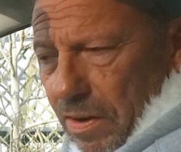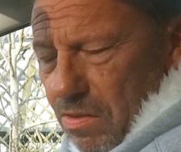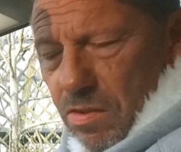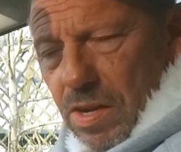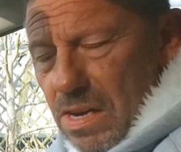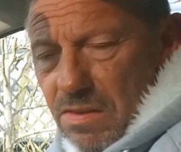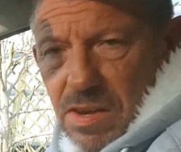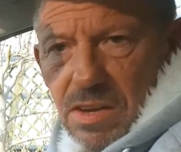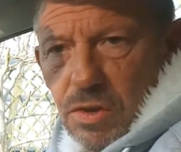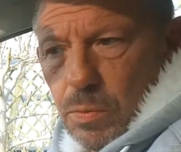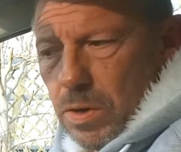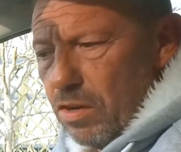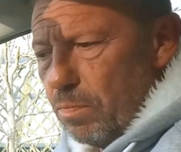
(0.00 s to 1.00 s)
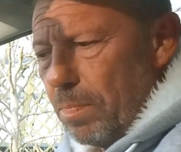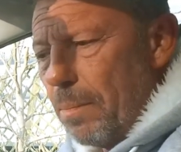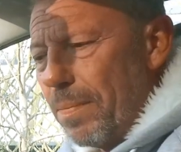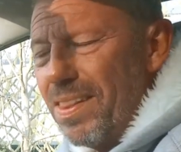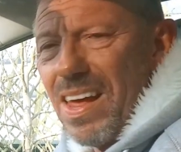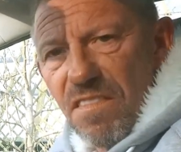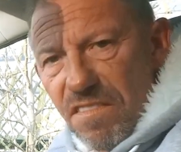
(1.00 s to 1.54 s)
front seats as you would
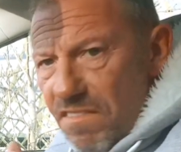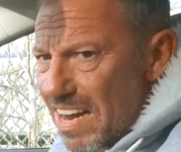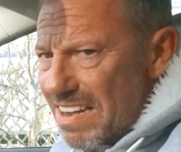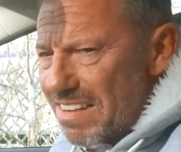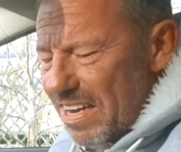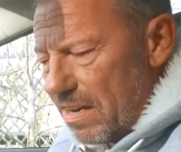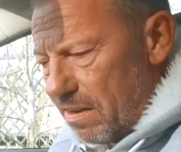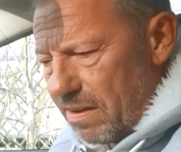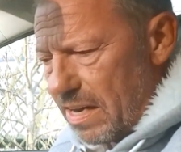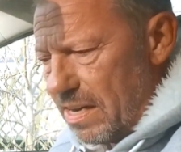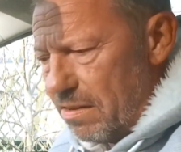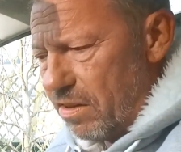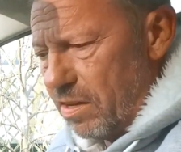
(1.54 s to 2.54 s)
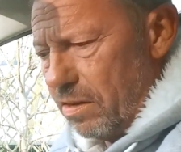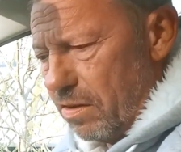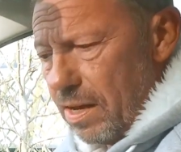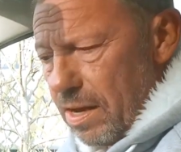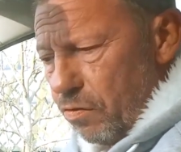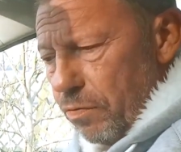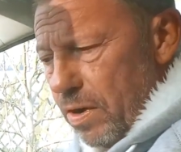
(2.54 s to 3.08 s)
expect, but they're vented seats,
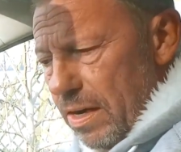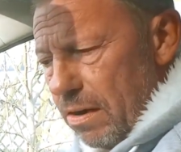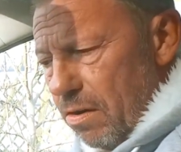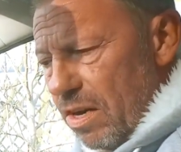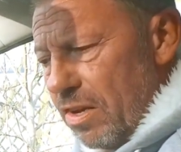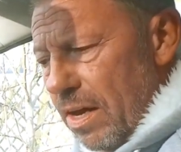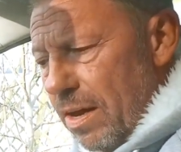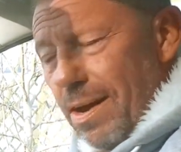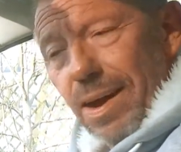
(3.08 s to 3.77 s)
so that's really nice.